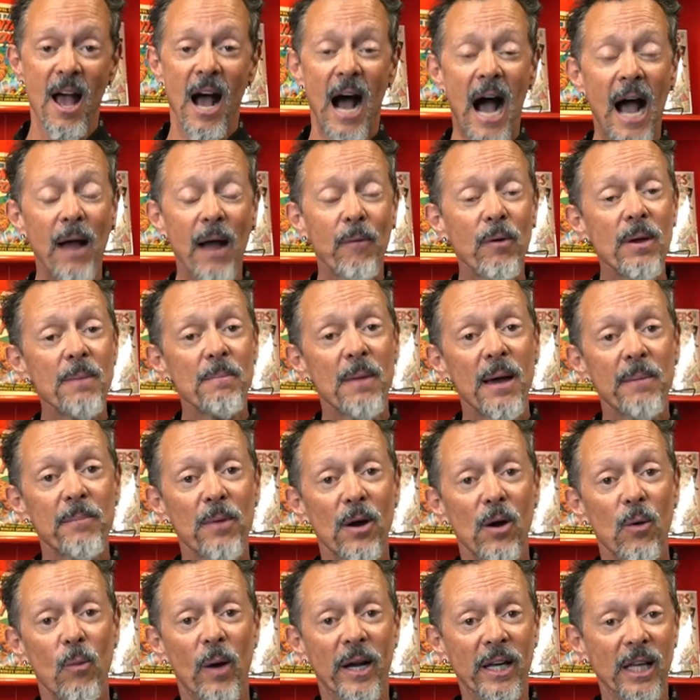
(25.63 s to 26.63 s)
I
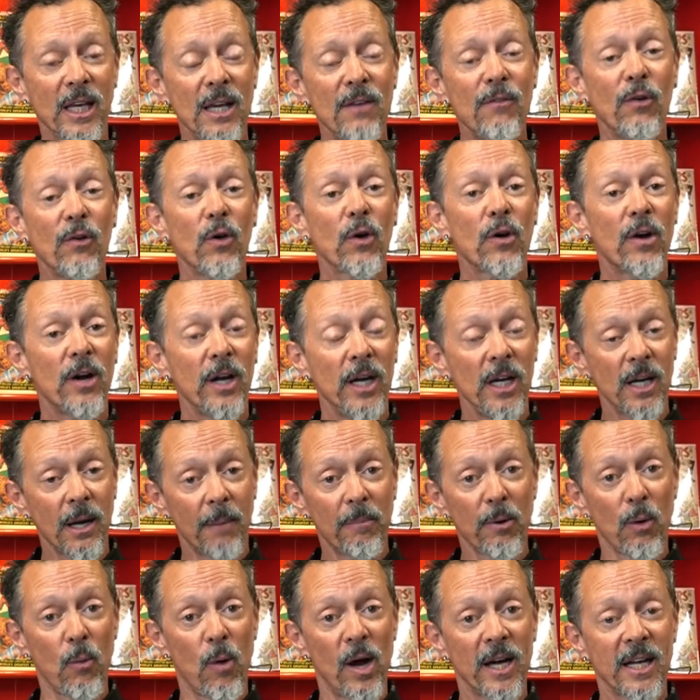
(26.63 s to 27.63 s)
remember when Evil Ernie
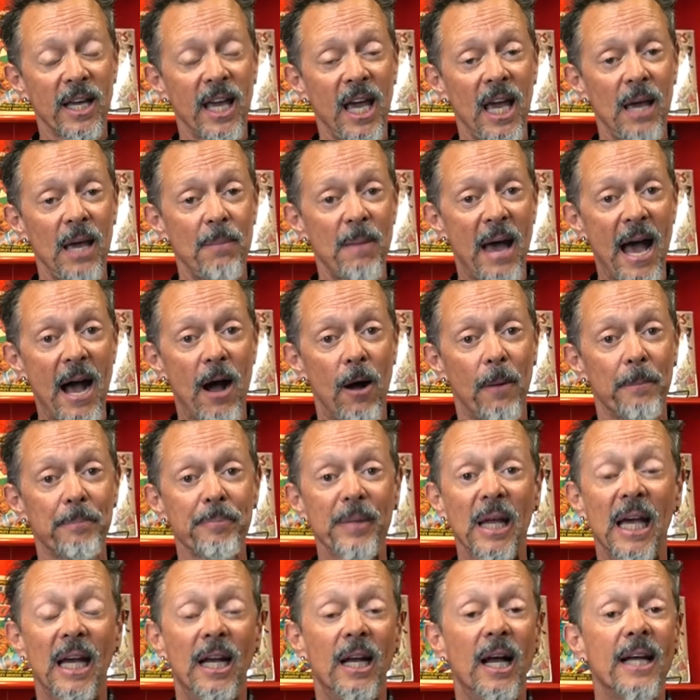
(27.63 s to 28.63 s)
number 1 came out
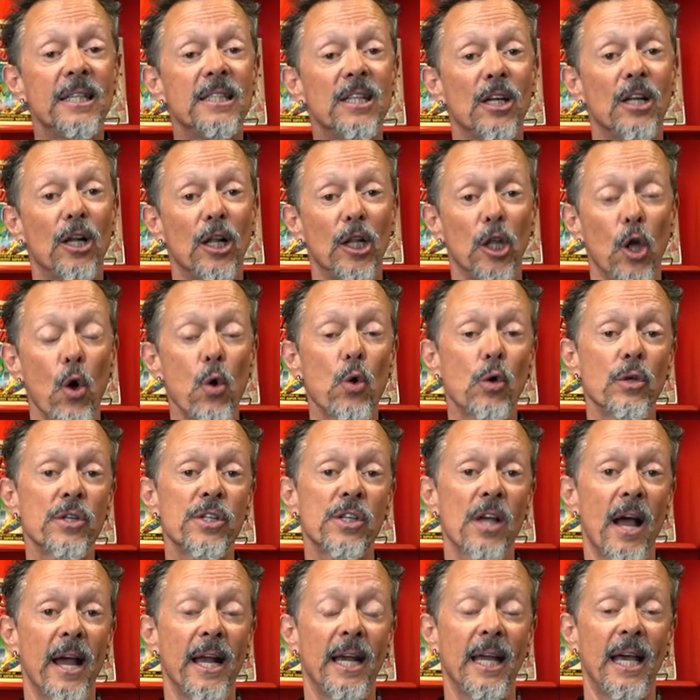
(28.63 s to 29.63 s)
and I did a local
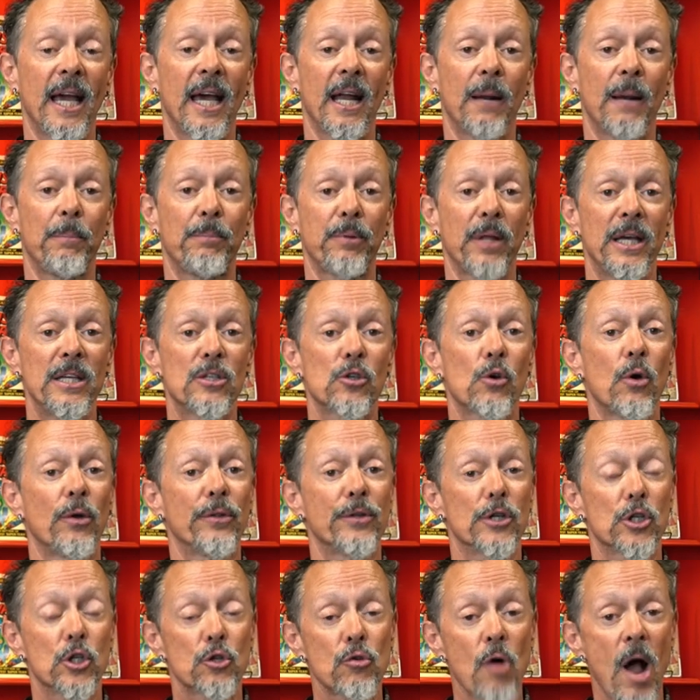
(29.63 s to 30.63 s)
signing at a place called
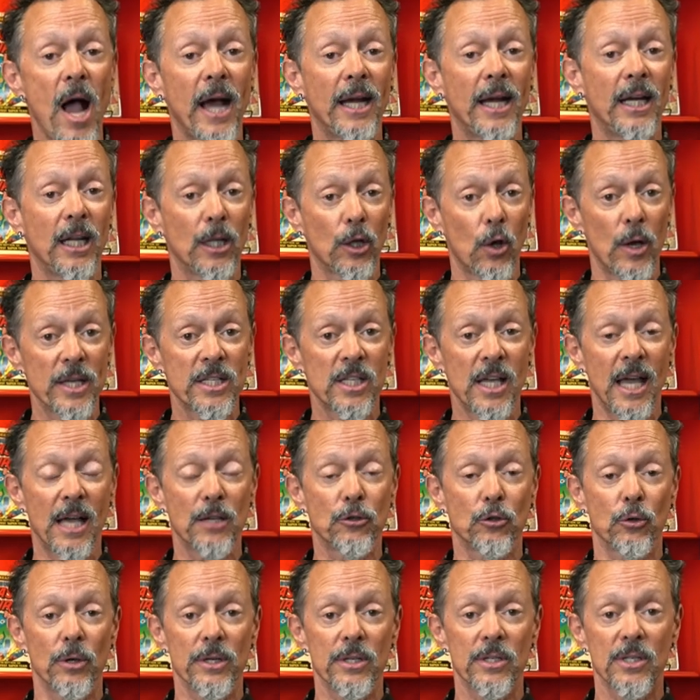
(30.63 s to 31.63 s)
The Shrine in Los
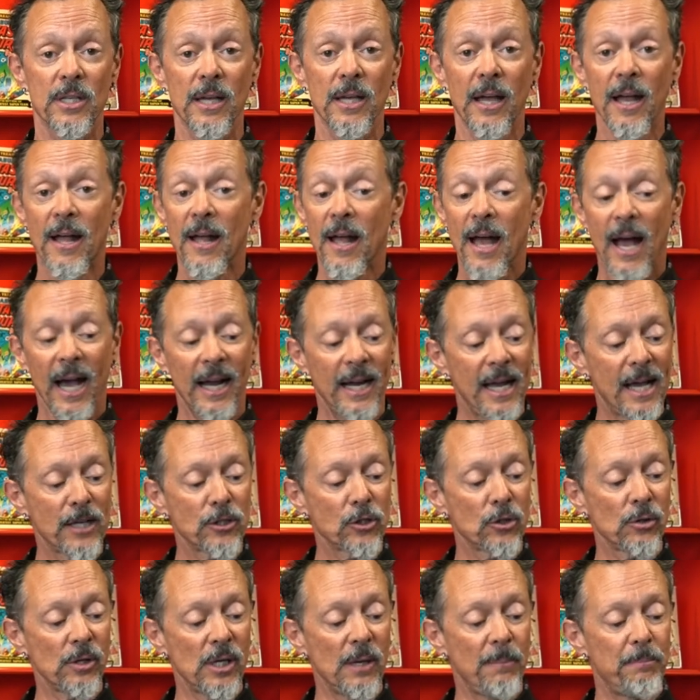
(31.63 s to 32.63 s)
Angeles. I'd
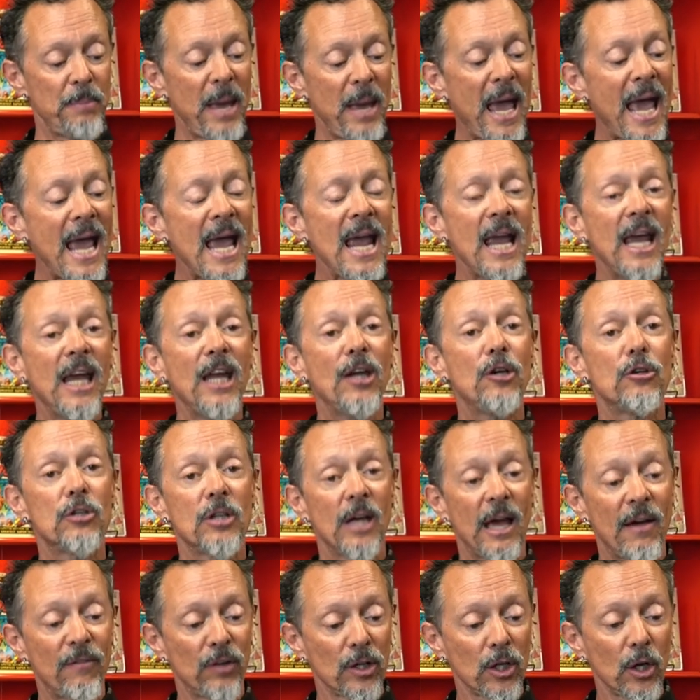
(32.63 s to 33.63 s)
actually paid to
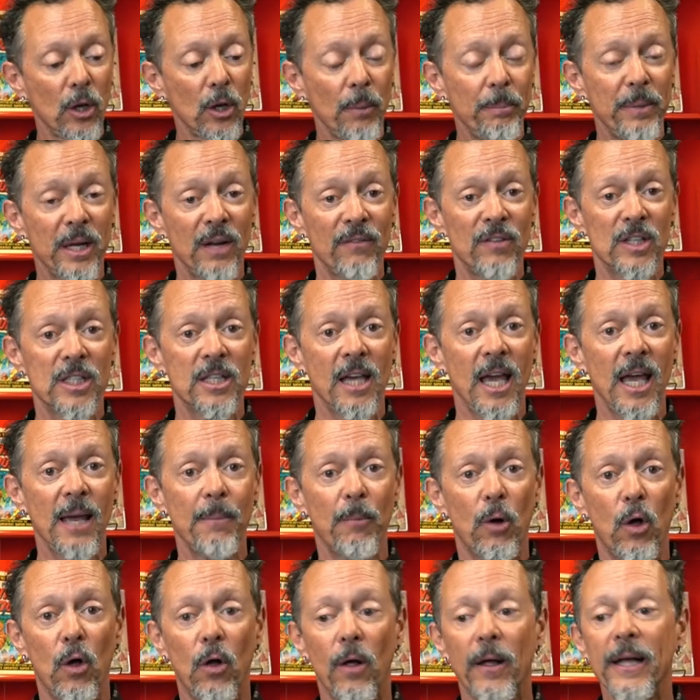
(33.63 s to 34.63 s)
have a little bit of a
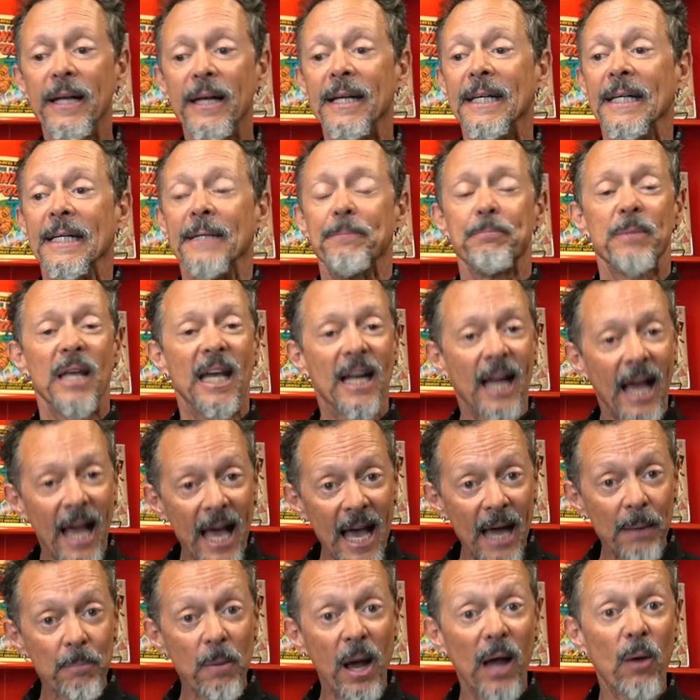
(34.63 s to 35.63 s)
table and I
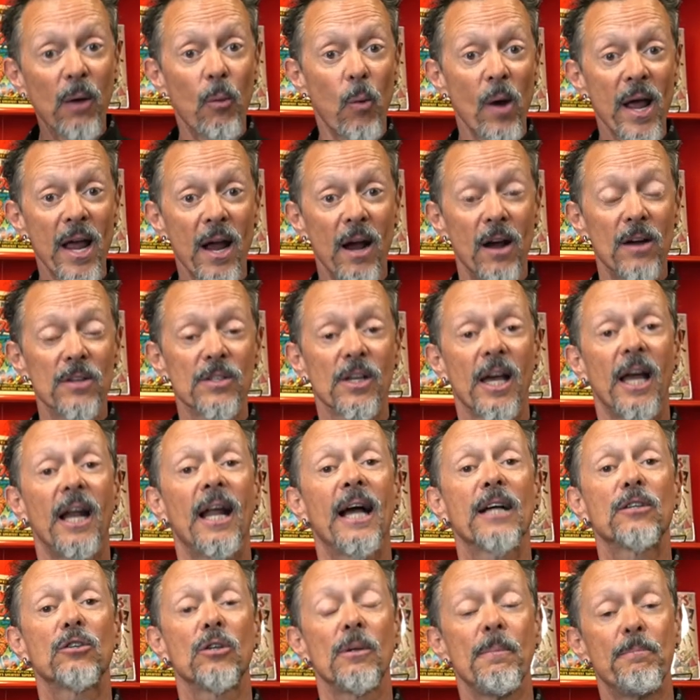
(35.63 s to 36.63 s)
had my wares. I had
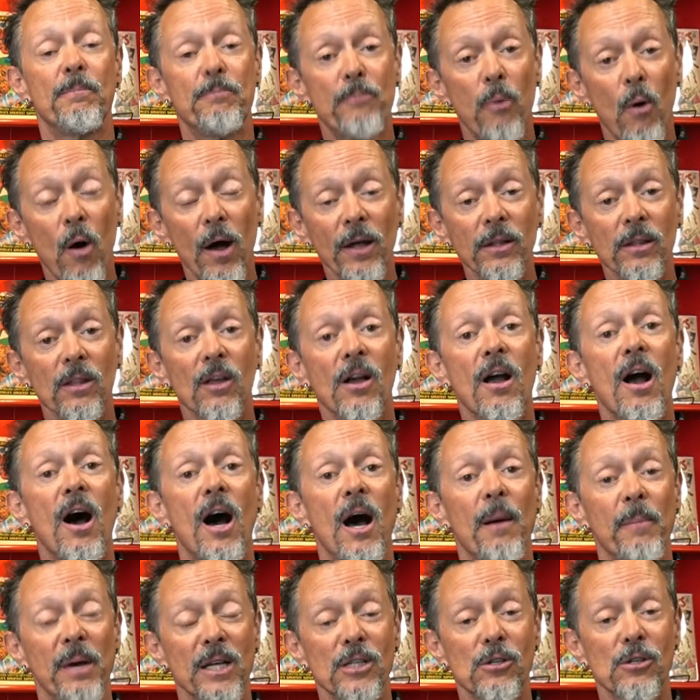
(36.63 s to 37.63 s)
actually bought the
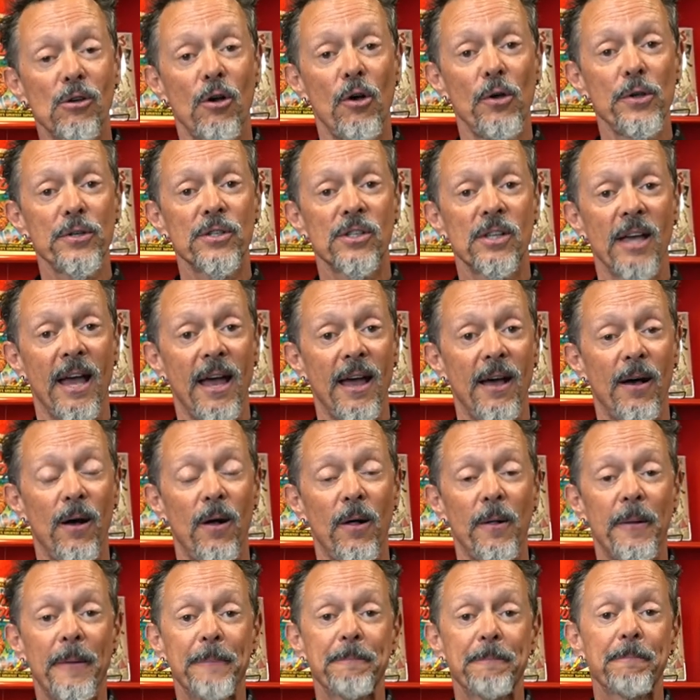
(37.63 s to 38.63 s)
comics
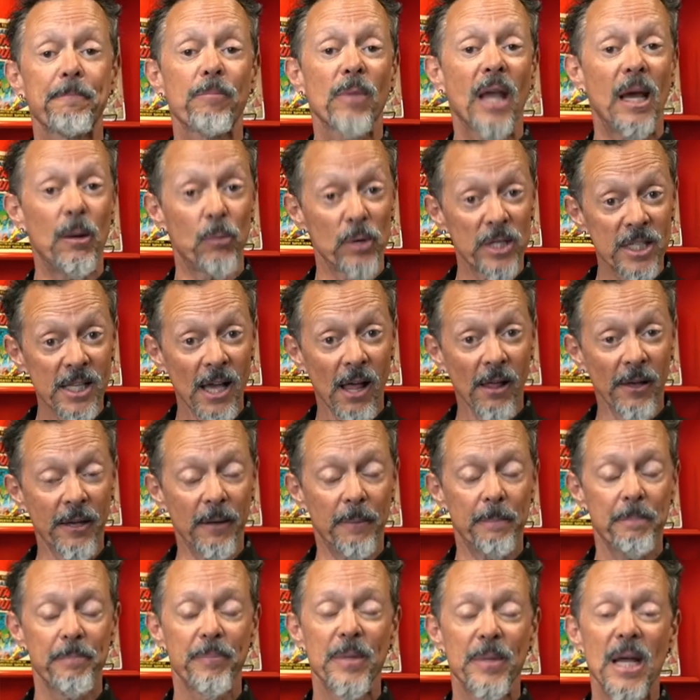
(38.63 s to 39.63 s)
wholesale and was selling
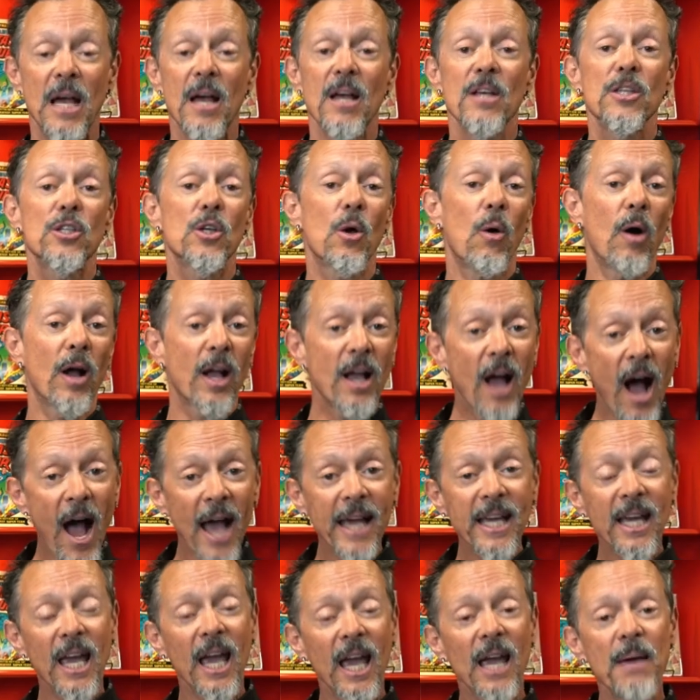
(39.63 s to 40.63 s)
them. So a guy
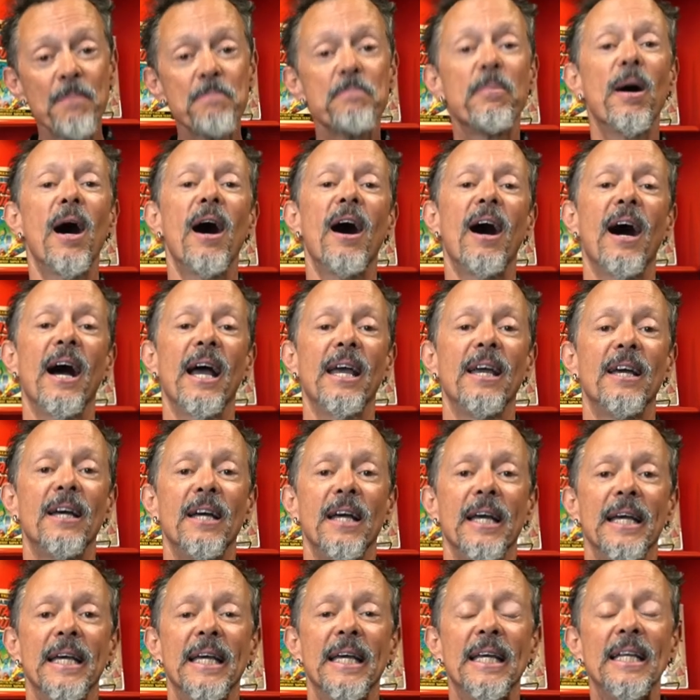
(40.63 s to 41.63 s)
came by
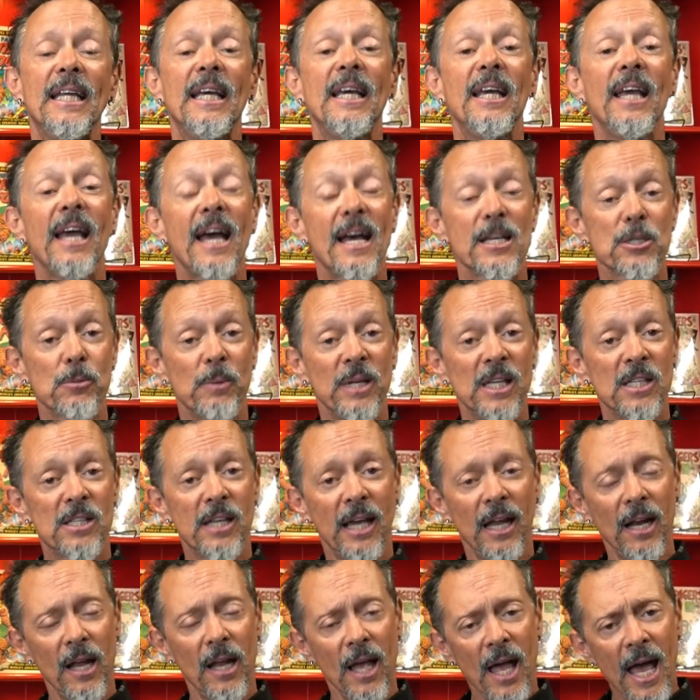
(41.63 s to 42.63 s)
and he asked me, he
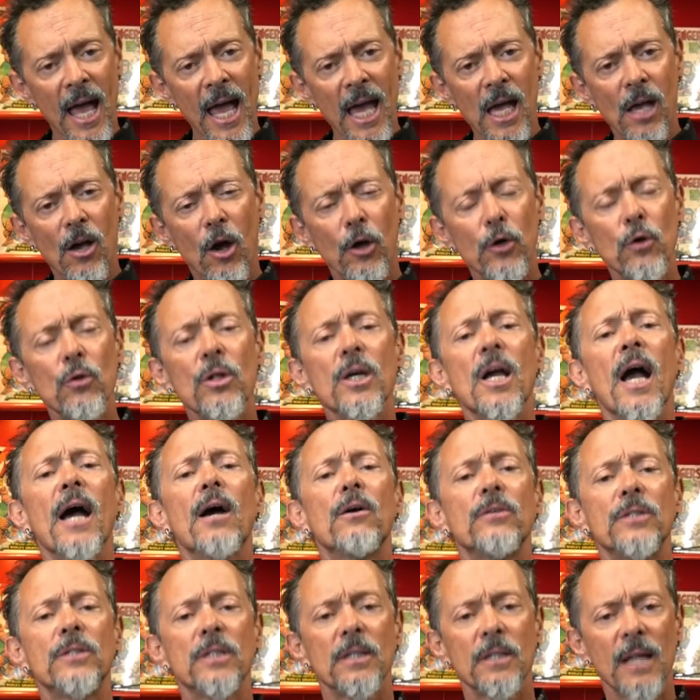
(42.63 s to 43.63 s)
said, hey, are you the guy
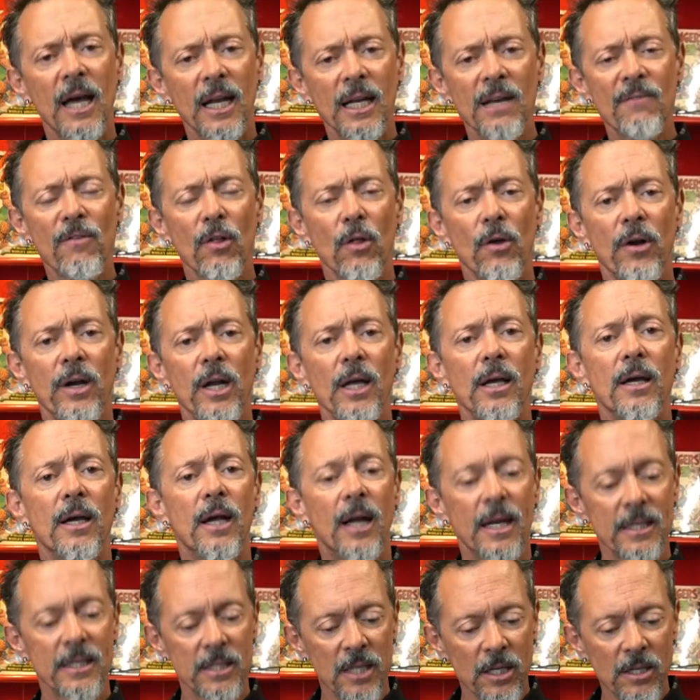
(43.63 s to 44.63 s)
who did that Evil Ernie?
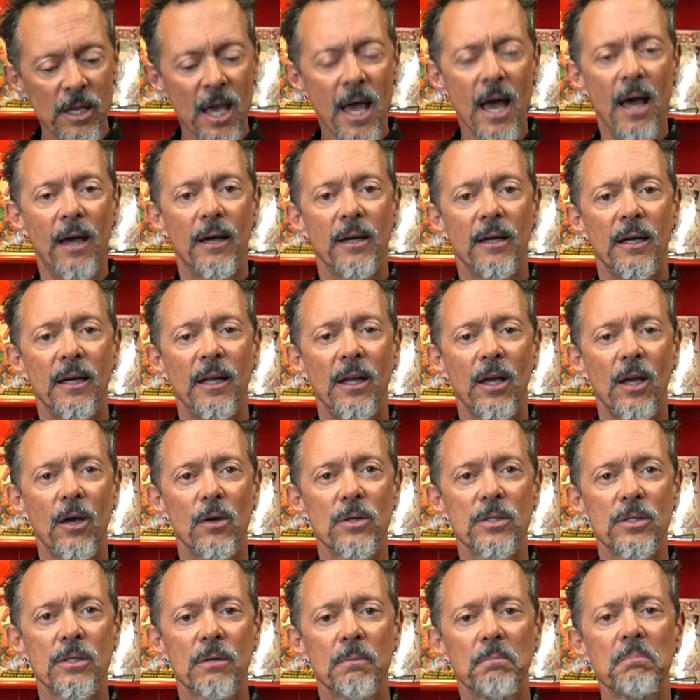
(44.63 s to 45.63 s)
I said, yeah. And he
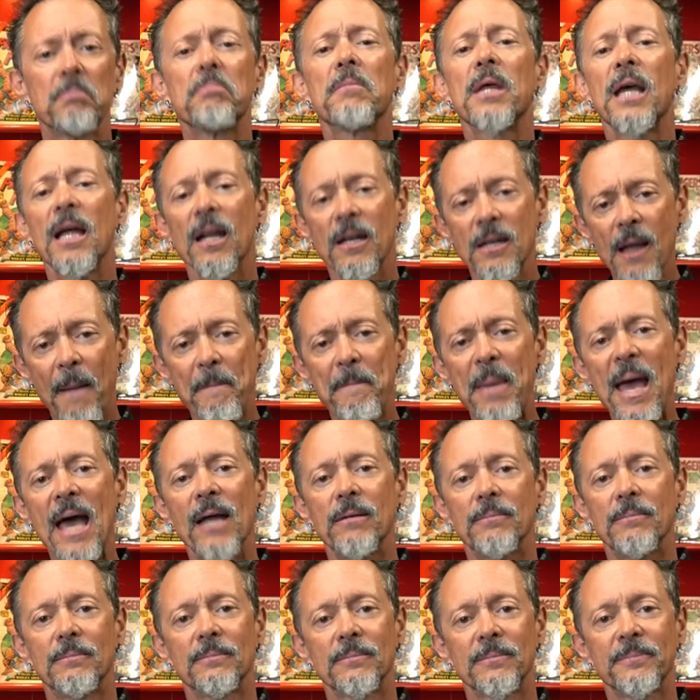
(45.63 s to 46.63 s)
goes, not
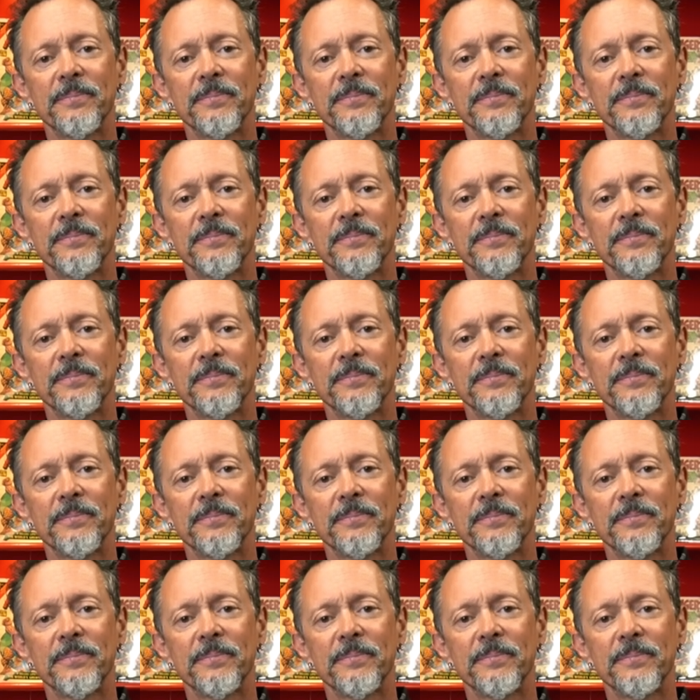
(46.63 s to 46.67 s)
bad.